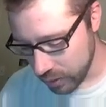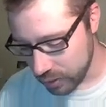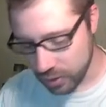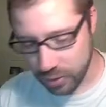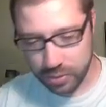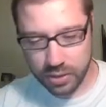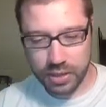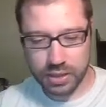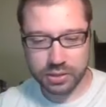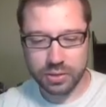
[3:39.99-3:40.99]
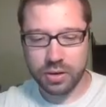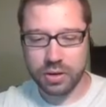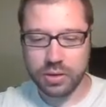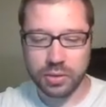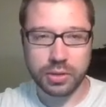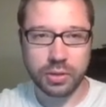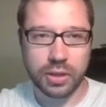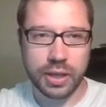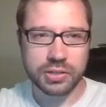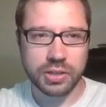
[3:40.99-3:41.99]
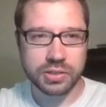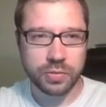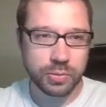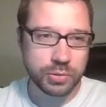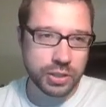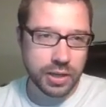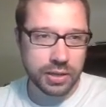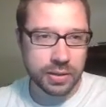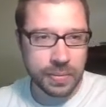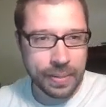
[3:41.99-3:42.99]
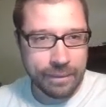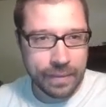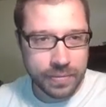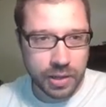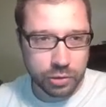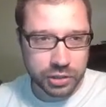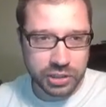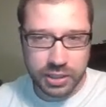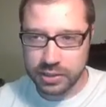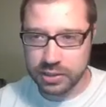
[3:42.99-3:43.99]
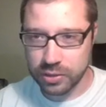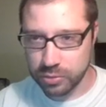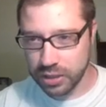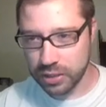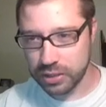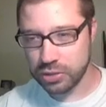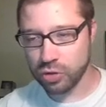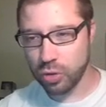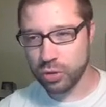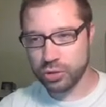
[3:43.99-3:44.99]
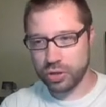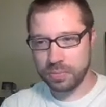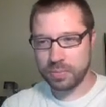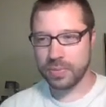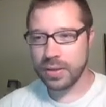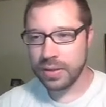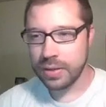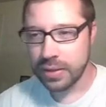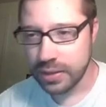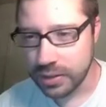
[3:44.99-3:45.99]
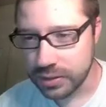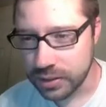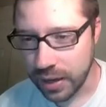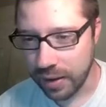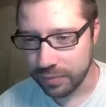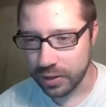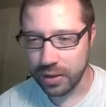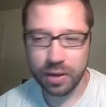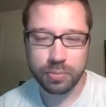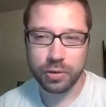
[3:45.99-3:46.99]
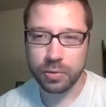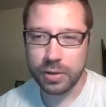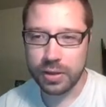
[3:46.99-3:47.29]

So the next card I'm going to look at is also from Janata. Number 6, Gozani's Torture, is half the combo.